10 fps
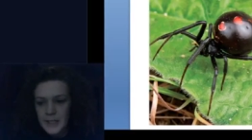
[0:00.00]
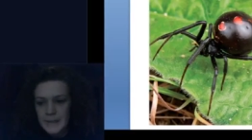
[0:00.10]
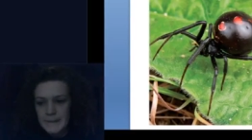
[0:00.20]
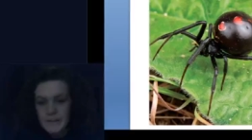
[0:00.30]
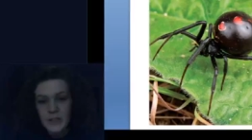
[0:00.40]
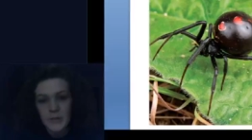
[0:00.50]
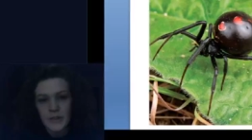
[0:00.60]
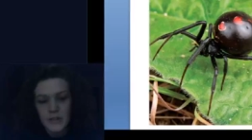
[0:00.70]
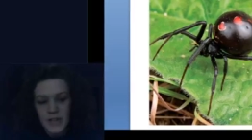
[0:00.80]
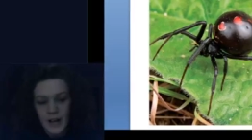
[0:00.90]
Uh, that's where
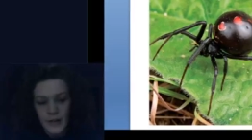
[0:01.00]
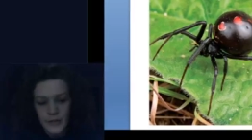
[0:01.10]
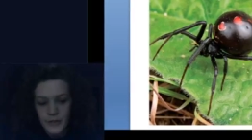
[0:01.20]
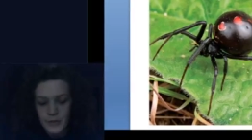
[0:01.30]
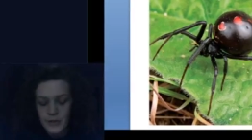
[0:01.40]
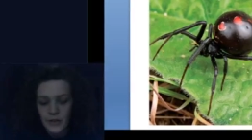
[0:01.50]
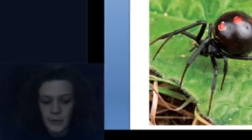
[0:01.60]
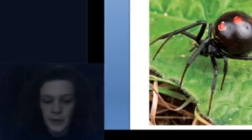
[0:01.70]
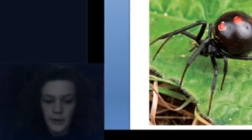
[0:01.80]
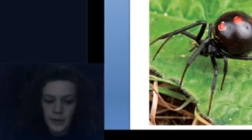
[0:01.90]
they used to house us, was on
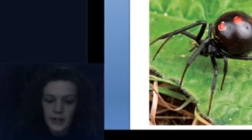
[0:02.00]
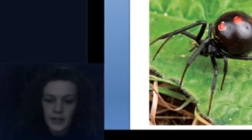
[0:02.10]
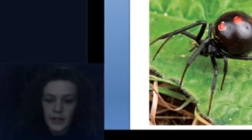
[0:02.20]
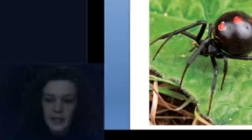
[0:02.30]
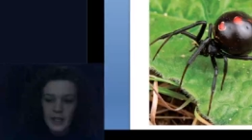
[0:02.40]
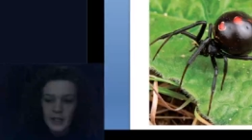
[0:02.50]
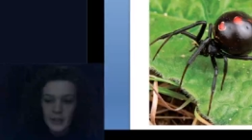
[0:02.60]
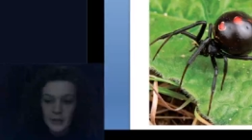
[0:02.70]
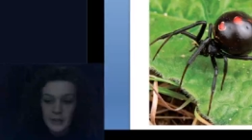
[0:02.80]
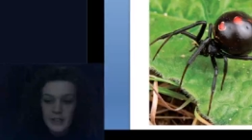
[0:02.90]
the row
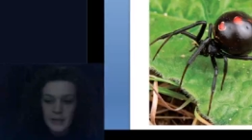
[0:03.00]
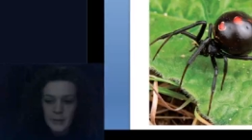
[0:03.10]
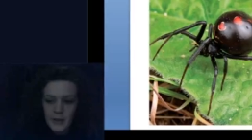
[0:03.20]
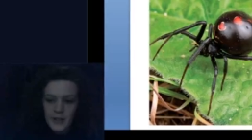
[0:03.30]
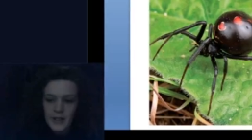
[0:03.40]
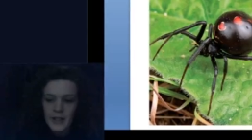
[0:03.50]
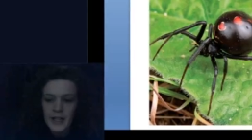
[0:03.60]
during the summer.